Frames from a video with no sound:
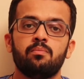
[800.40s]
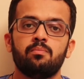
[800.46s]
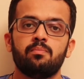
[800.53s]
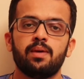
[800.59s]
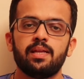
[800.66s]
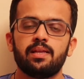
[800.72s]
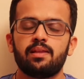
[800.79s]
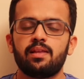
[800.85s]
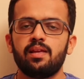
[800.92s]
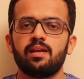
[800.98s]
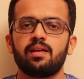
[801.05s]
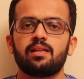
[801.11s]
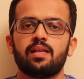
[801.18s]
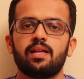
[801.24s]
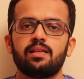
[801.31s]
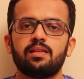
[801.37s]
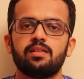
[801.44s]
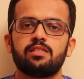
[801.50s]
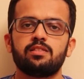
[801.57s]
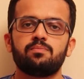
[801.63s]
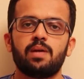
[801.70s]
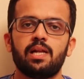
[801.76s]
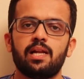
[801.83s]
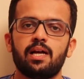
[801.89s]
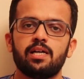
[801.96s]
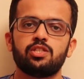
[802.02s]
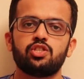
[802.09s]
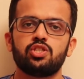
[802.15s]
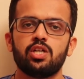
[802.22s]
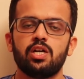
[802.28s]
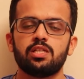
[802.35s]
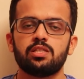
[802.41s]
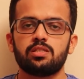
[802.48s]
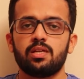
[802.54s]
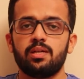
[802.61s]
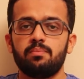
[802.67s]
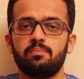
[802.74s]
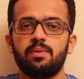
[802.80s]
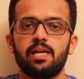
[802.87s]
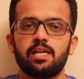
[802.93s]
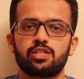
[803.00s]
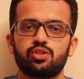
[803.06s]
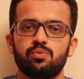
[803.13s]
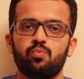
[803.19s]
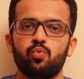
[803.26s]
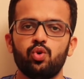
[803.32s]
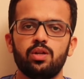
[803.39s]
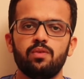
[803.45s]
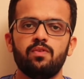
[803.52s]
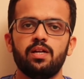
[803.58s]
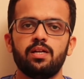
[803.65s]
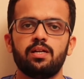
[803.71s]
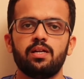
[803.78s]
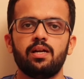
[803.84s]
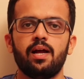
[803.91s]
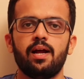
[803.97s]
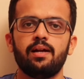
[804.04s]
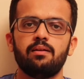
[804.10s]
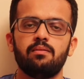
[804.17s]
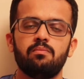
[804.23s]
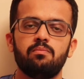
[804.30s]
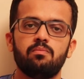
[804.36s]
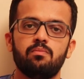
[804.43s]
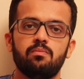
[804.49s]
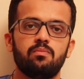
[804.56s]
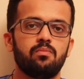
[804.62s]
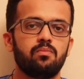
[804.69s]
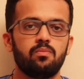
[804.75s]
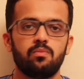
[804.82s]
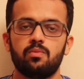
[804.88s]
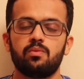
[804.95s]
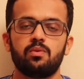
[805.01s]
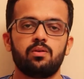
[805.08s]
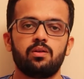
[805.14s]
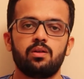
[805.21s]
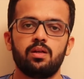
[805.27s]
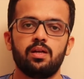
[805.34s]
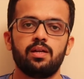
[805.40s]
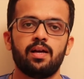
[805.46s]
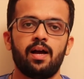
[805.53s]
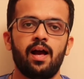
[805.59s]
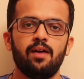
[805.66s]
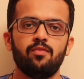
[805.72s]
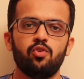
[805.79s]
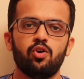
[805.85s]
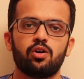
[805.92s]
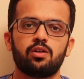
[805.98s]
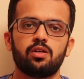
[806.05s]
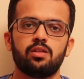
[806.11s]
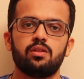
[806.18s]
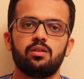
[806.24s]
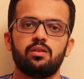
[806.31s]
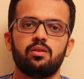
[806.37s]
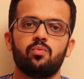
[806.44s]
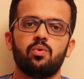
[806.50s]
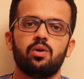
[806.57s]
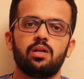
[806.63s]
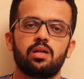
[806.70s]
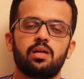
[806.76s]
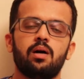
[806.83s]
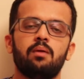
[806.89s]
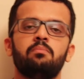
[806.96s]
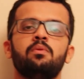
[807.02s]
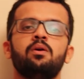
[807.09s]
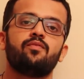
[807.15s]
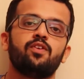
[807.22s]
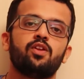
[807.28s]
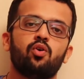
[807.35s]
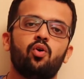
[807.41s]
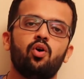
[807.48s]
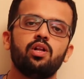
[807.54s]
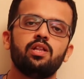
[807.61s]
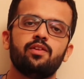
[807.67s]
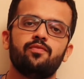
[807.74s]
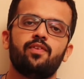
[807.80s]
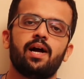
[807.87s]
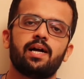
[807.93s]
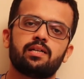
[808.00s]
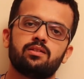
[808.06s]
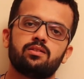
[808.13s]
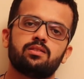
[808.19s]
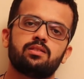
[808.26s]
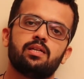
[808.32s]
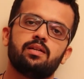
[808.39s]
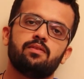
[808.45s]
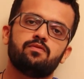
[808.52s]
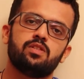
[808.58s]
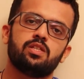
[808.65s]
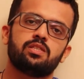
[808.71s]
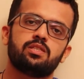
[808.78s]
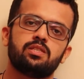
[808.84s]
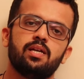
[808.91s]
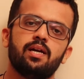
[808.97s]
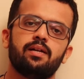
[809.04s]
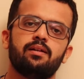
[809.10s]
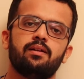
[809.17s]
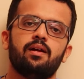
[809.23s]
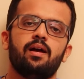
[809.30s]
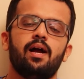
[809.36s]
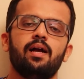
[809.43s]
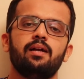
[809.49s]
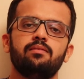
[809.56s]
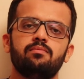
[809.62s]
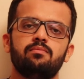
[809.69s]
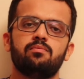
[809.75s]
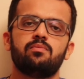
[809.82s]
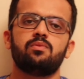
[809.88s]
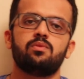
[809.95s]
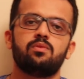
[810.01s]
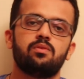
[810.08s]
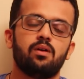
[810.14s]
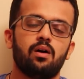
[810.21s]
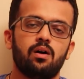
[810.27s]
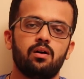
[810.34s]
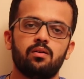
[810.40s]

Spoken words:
may think that this is my last chance and be extra motivated and create havoc in the World Cup, given all the factors that I've just said. And